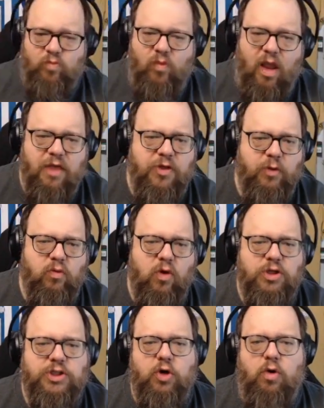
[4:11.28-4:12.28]
The
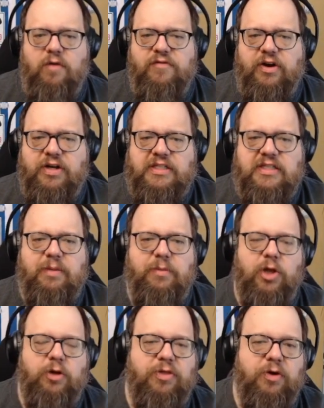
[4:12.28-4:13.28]
roles are all very
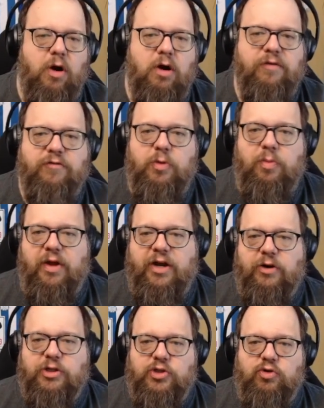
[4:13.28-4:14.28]
similar. There are a few player
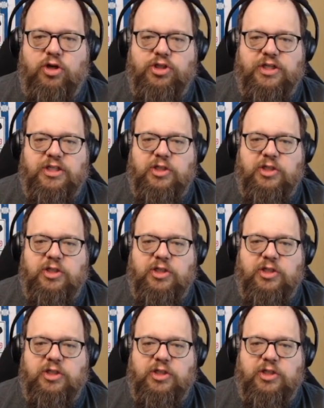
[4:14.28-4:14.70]
instructions,